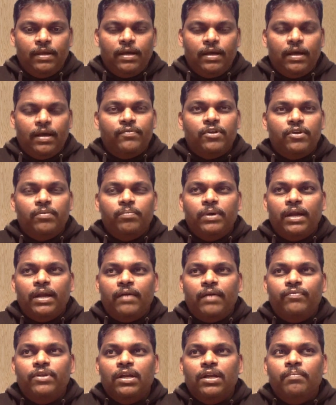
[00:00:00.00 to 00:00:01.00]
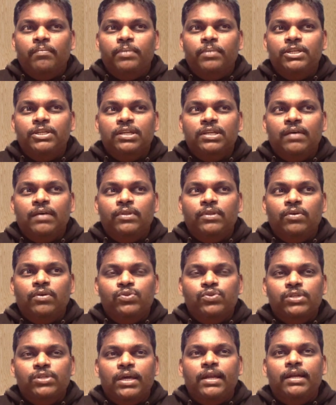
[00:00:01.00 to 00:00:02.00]
After completion of the
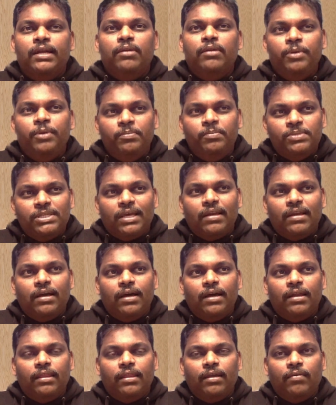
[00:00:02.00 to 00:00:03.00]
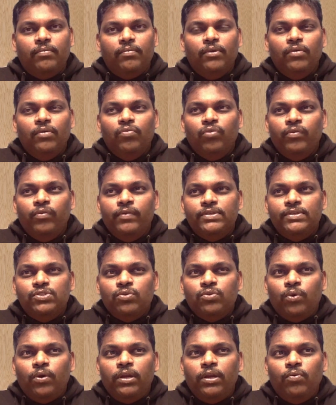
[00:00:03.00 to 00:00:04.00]
Kruskal and Prim's algorithm, we will
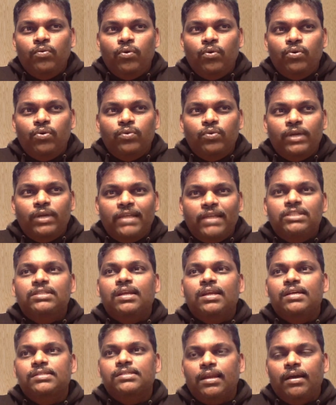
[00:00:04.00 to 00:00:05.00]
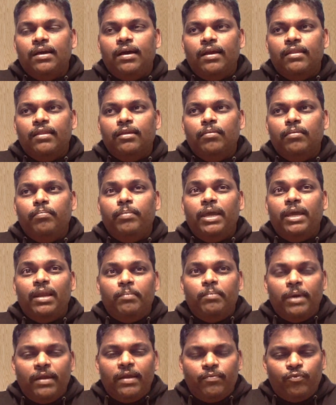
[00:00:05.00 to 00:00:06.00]
slowly go to Dijkstra's algorithm,
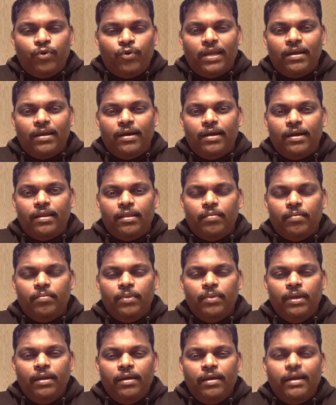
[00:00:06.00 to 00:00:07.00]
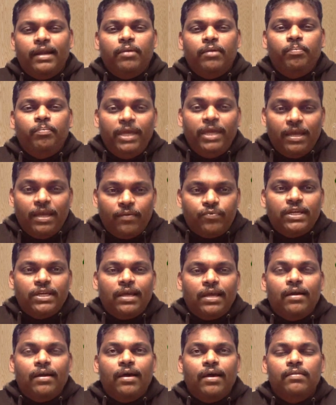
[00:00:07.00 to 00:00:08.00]
Bellman-Ford algorithm, and BFT
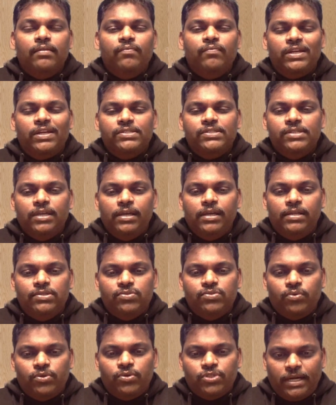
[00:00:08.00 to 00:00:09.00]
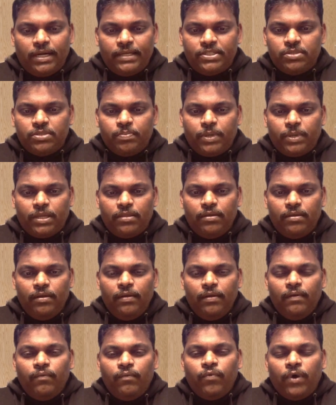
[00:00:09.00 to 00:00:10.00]
algorithm for single source shortest path.
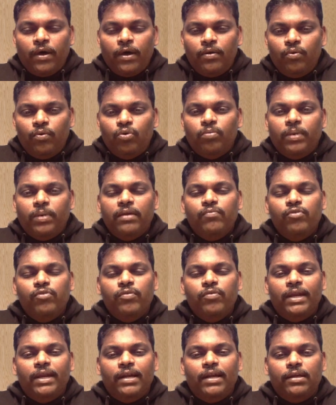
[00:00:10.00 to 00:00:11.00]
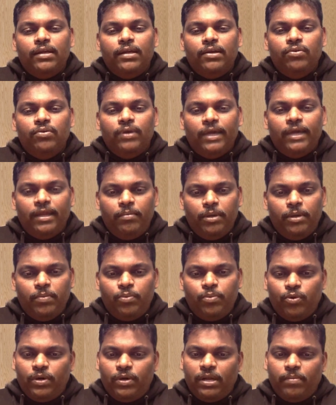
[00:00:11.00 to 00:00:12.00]
Followed by, we will enter into dynamic
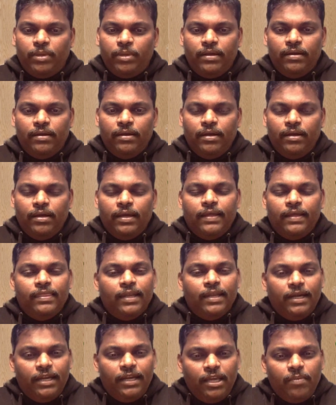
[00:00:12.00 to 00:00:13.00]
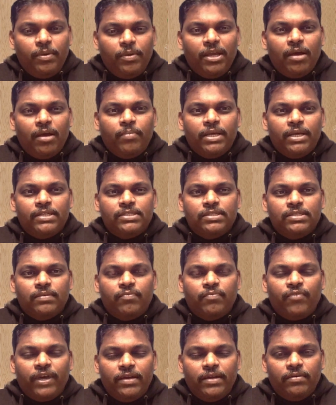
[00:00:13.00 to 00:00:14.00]
programming. In the DBMS,
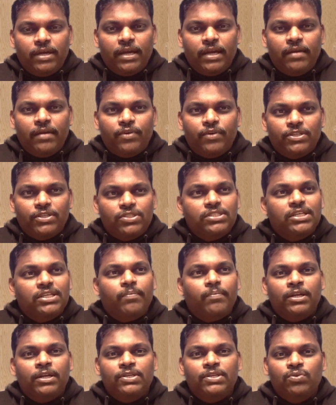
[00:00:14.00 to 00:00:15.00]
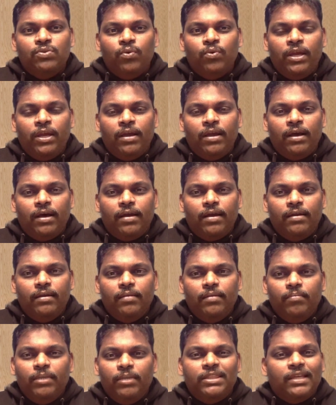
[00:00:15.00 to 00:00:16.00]
right, first chapter is going on,
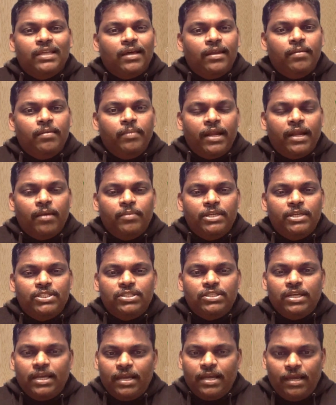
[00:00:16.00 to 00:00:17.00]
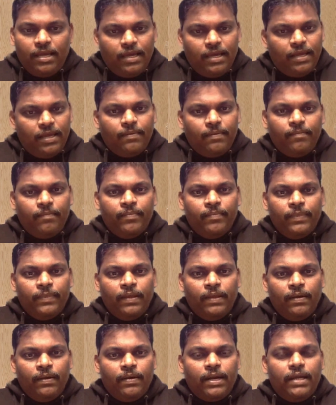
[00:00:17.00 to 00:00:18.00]
Mithali Madam is taking care.
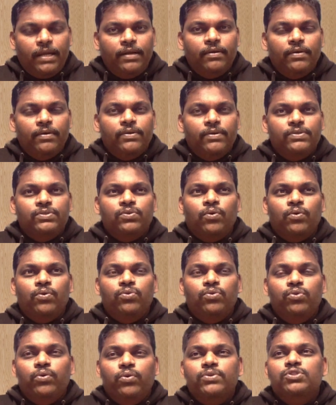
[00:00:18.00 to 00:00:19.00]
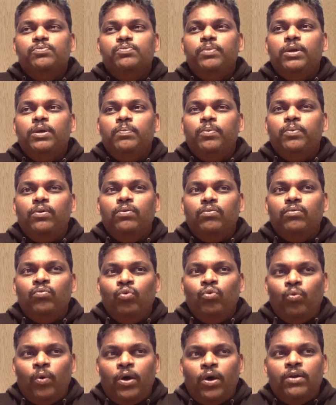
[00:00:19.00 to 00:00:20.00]
Right? So those people
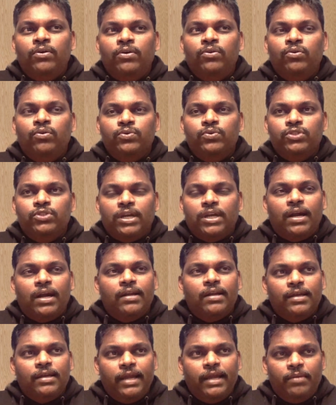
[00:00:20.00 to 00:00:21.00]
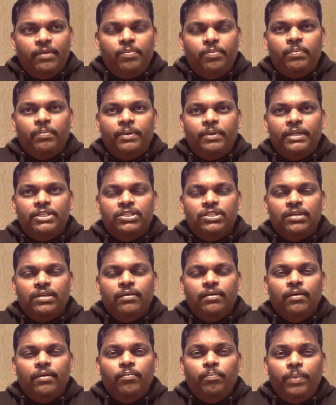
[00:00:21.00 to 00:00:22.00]
who want to start the GATE preparation,
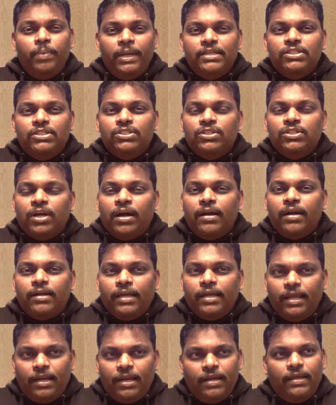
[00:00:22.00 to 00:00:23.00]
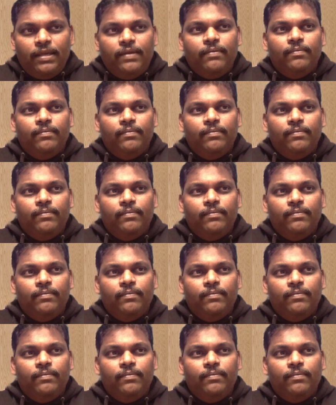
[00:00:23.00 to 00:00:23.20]
please start early.